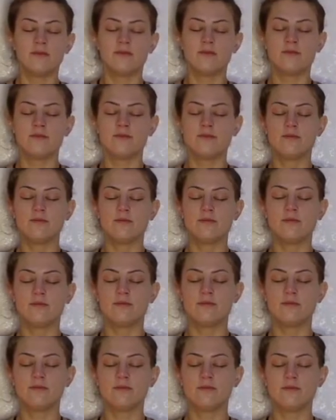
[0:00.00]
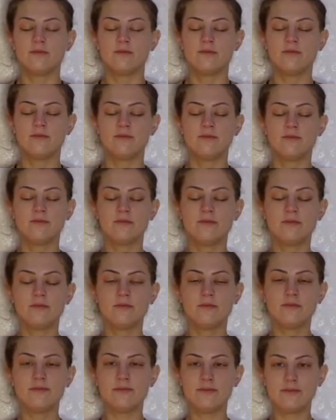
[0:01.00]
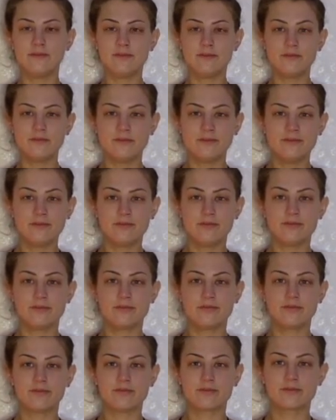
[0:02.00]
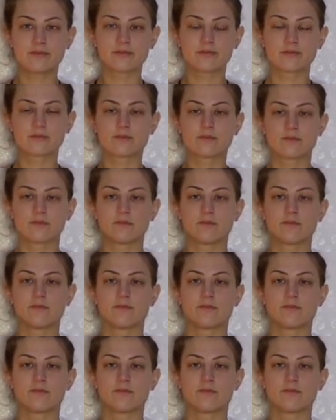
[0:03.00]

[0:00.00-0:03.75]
(no one is talking)